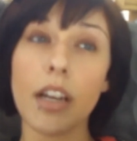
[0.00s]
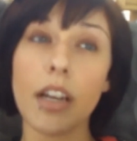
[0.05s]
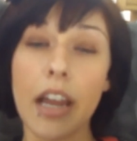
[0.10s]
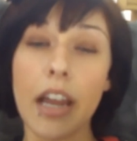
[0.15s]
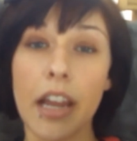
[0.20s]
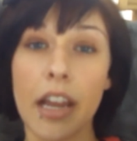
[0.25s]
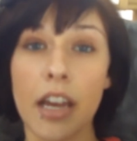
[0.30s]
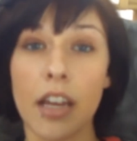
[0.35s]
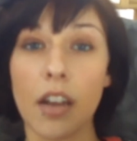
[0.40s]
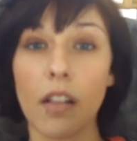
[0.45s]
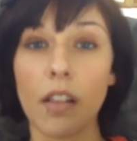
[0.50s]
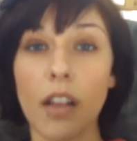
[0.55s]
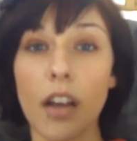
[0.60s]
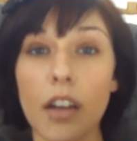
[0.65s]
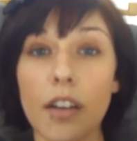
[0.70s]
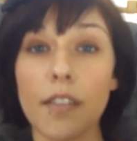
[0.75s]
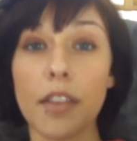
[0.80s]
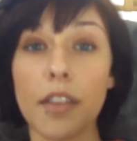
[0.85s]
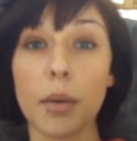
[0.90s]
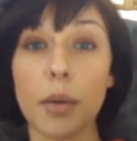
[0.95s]
And a
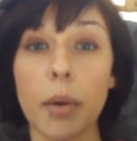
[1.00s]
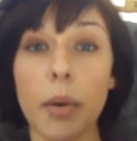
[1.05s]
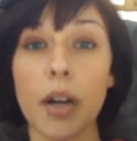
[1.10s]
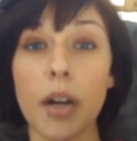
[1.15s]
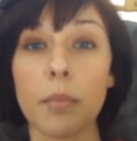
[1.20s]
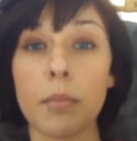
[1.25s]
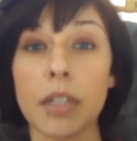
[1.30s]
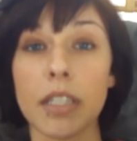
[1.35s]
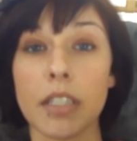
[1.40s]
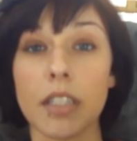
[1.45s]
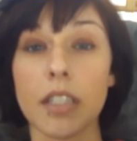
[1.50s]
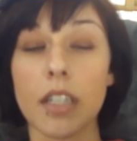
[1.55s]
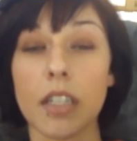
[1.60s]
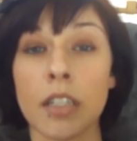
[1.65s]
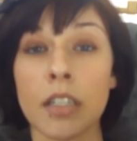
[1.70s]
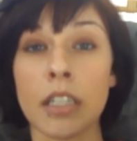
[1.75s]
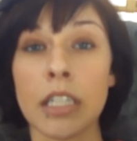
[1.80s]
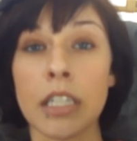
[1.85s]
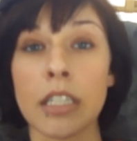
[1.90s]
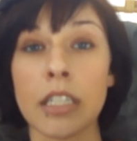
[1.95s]
lot of the apartments
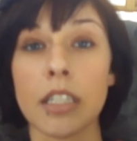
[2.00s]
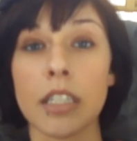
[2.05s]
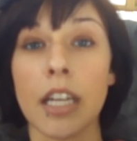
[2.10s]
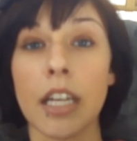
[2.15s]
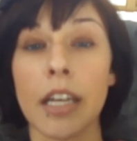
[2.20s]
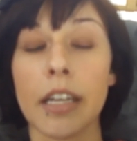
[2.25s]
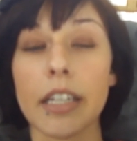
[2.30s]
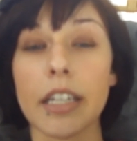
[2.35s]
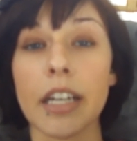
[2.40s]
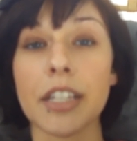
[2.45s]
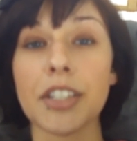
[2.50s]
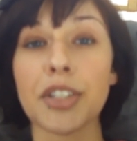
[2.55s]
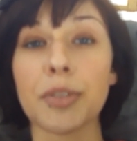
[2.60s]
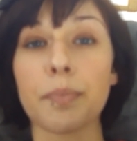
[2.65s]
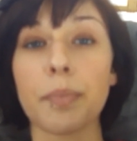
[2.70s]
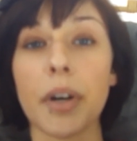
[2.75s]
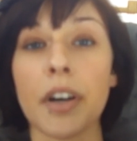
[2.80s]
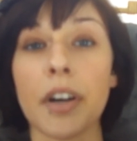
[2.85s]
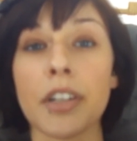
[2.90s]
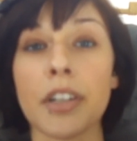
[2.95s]
on
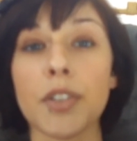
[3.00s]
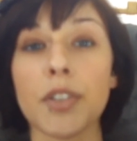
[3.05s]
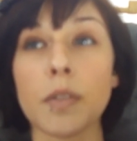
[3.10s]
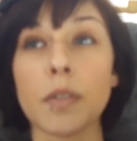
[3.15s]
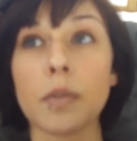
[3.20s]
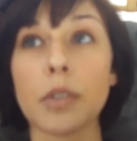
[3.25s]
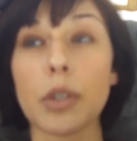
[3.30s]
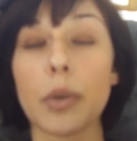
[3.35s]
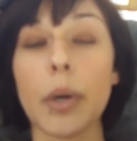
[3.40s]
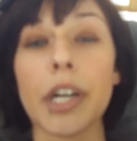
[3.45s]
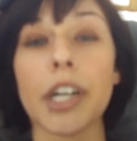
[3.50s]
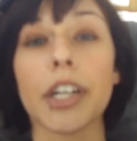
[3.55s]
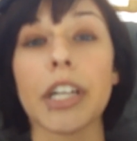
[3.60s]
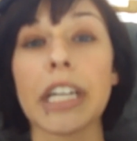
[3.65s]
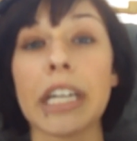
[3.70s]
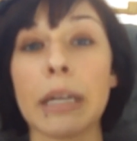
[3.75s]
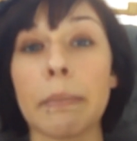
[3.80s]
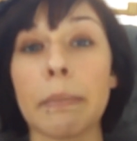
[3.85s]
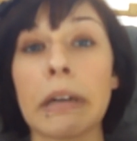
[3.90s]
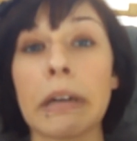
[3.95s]
Gaijin-Pod don't require
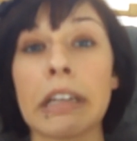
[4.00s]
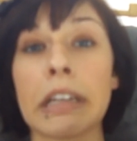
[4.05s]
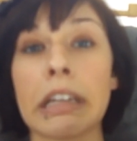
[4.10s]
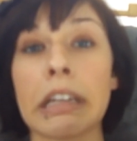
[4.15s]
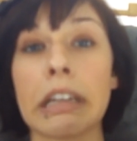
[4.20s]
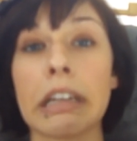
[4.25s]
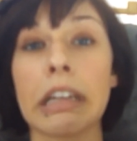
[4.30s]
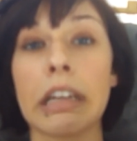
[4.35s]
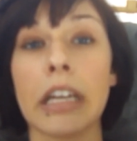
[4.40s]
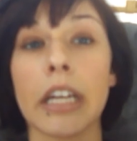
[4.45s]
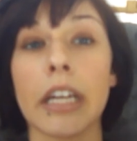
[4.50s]
key money,